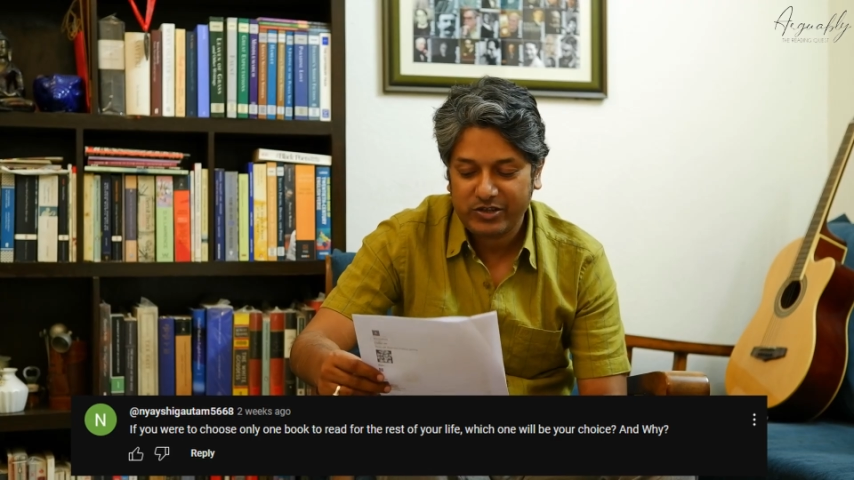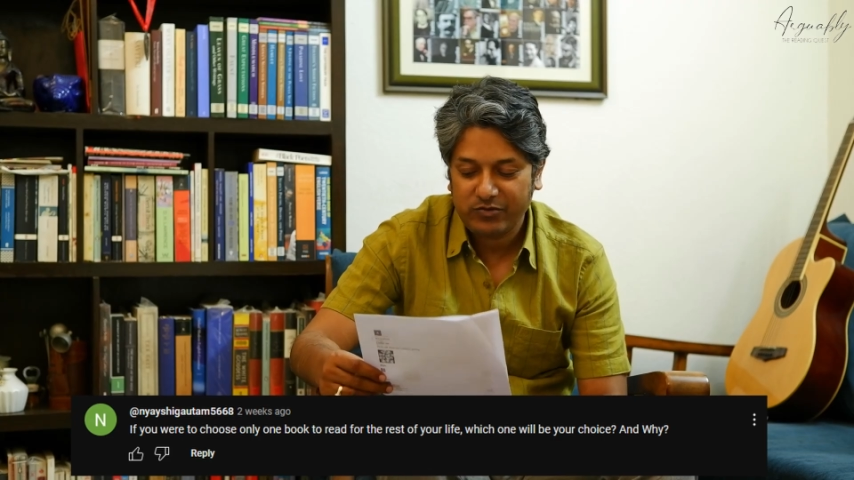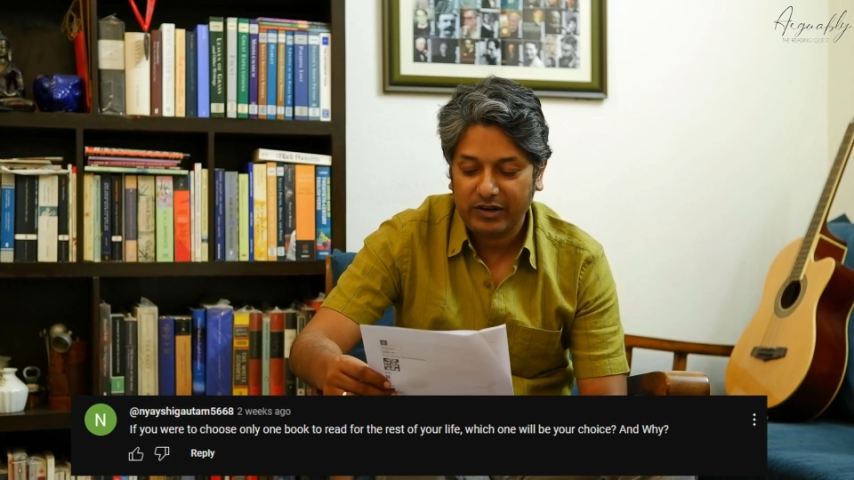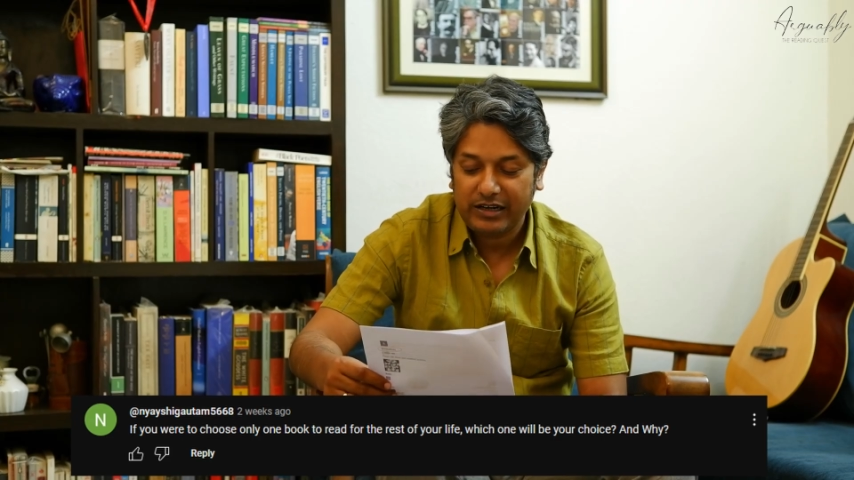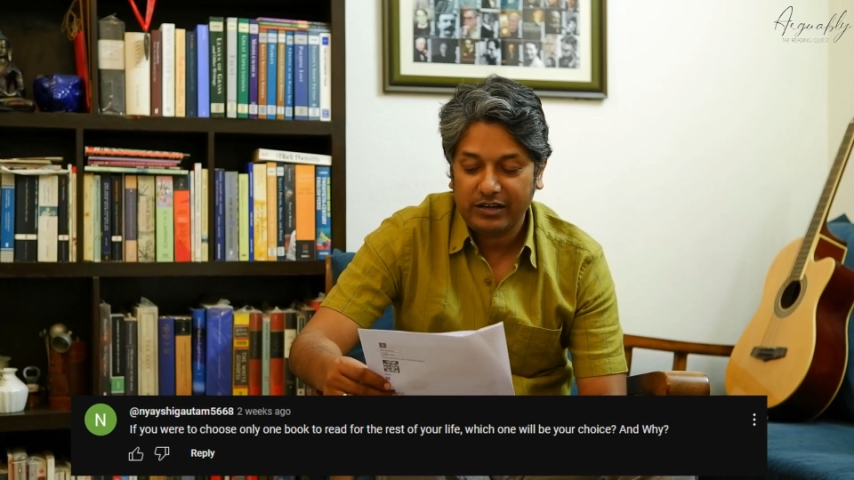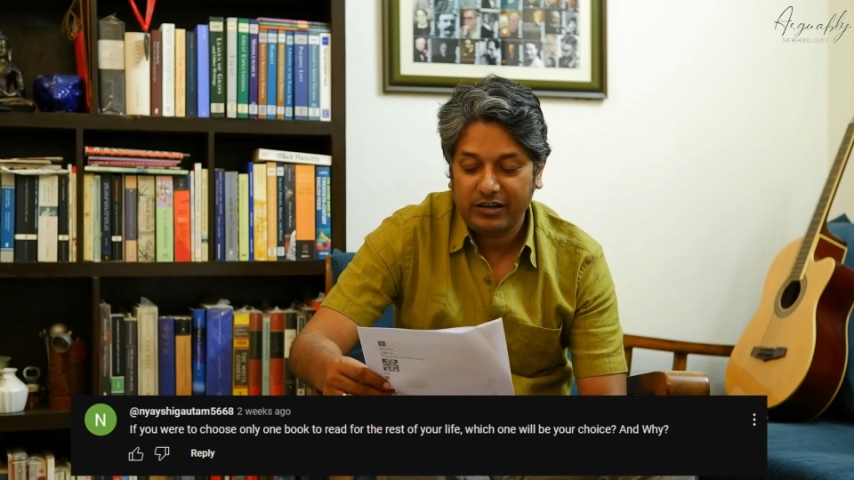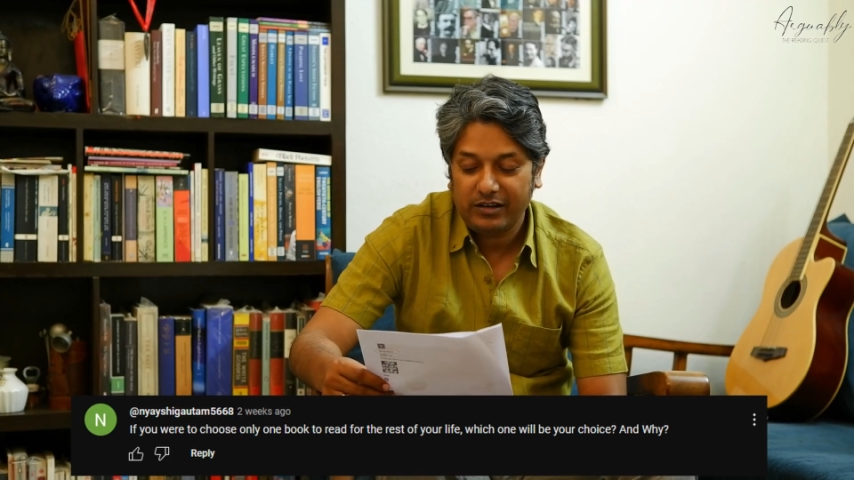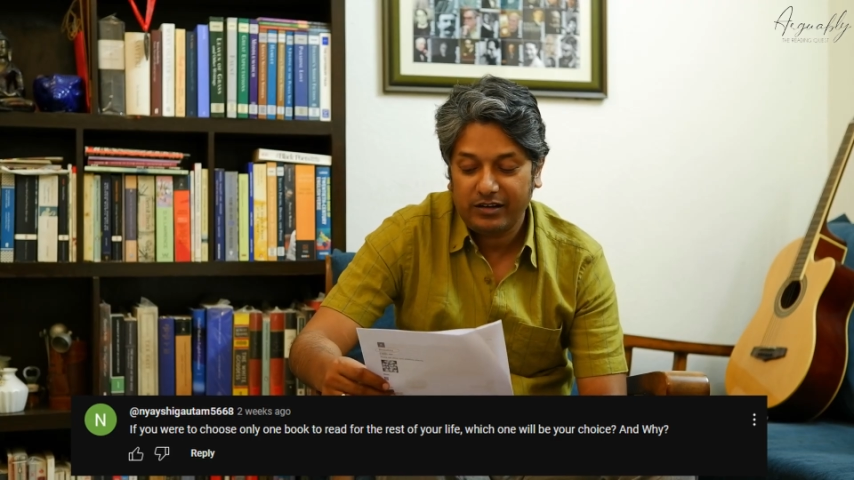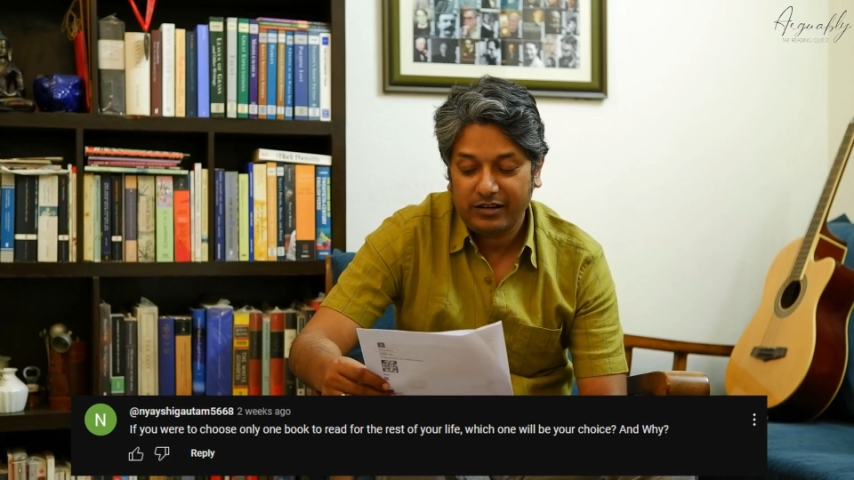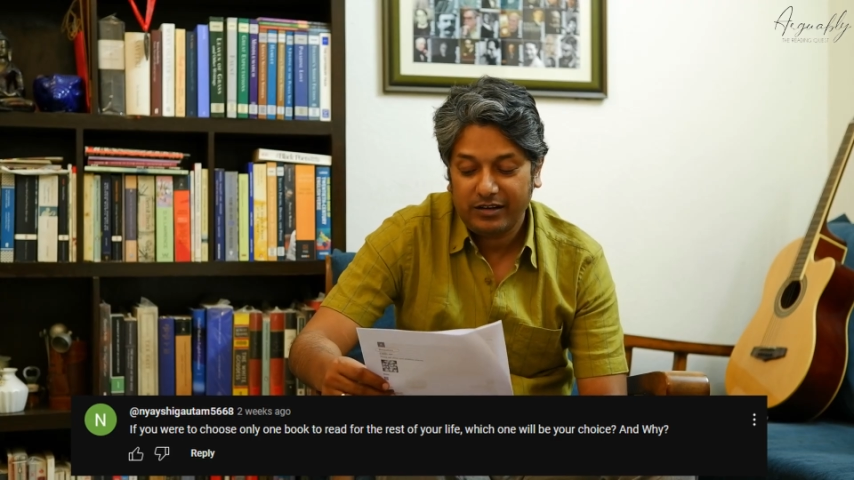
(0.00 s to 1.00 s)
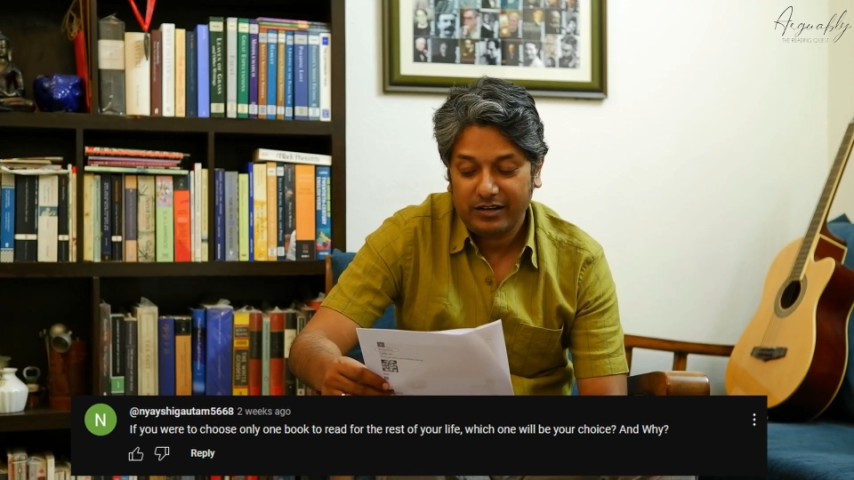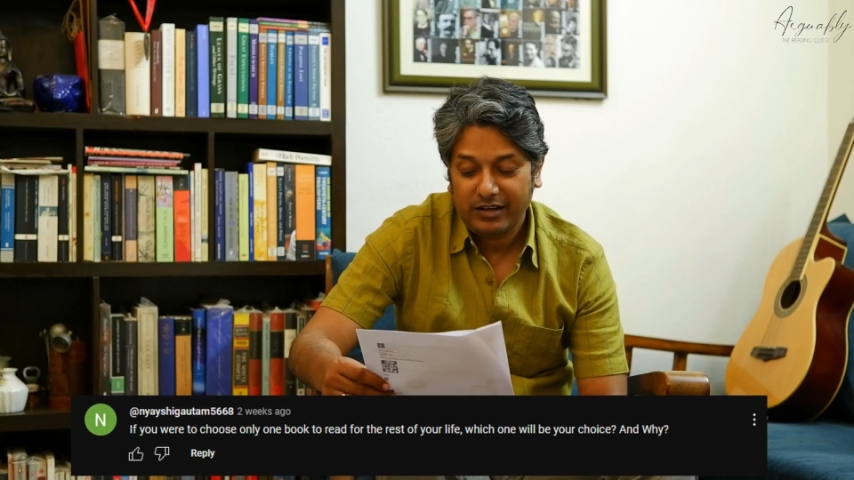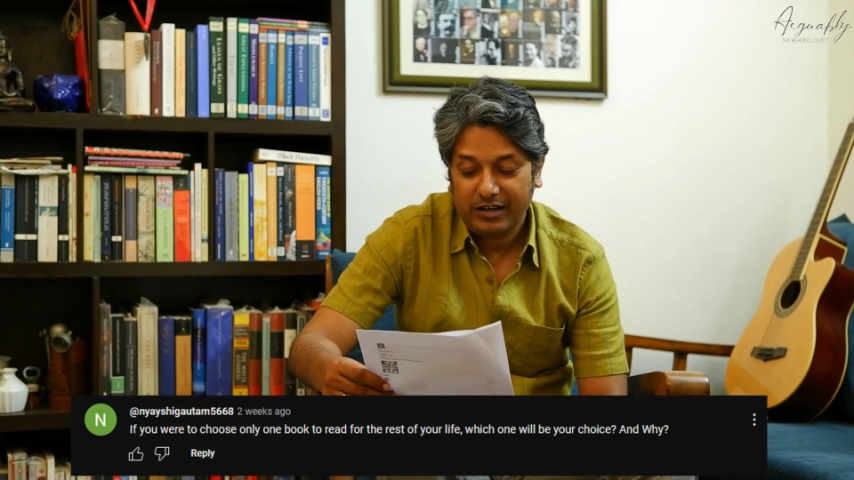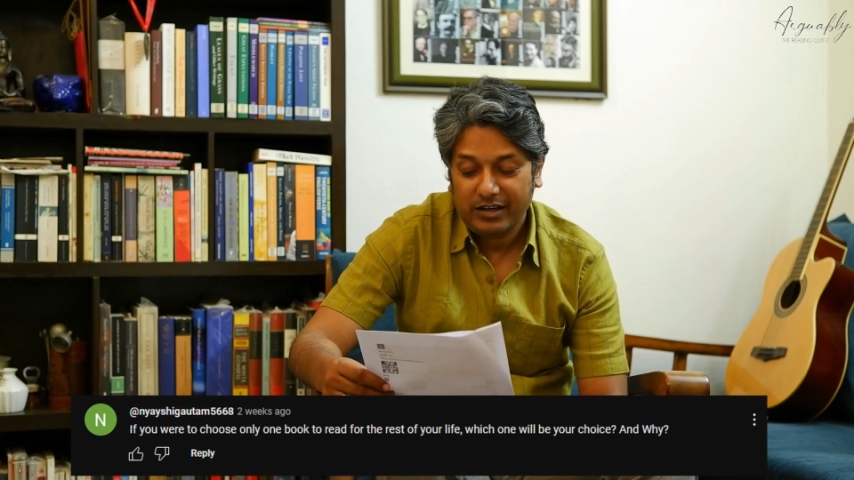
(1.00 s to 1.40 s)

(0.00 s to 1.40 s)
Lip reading: which one